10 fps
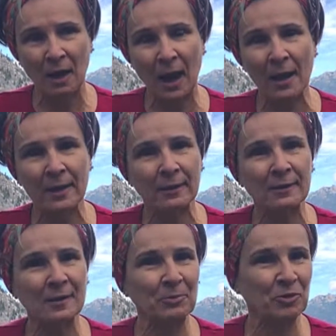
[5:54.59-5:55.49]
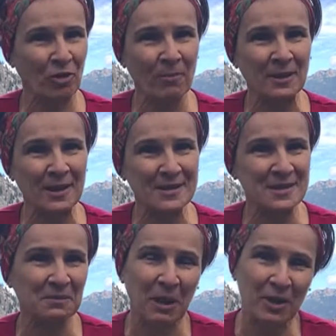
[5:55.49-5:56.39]
I ended up
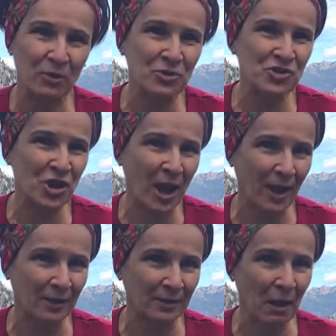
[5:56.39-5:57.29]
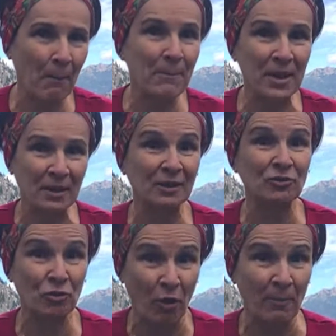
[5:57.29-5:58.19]
traumatizing my own child, being a
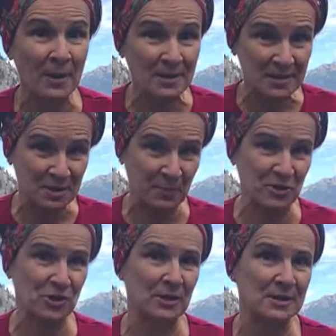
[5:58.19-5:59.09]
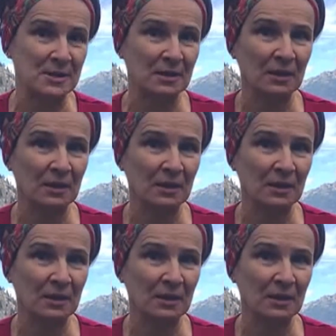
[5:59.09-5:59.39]
trauma specialist.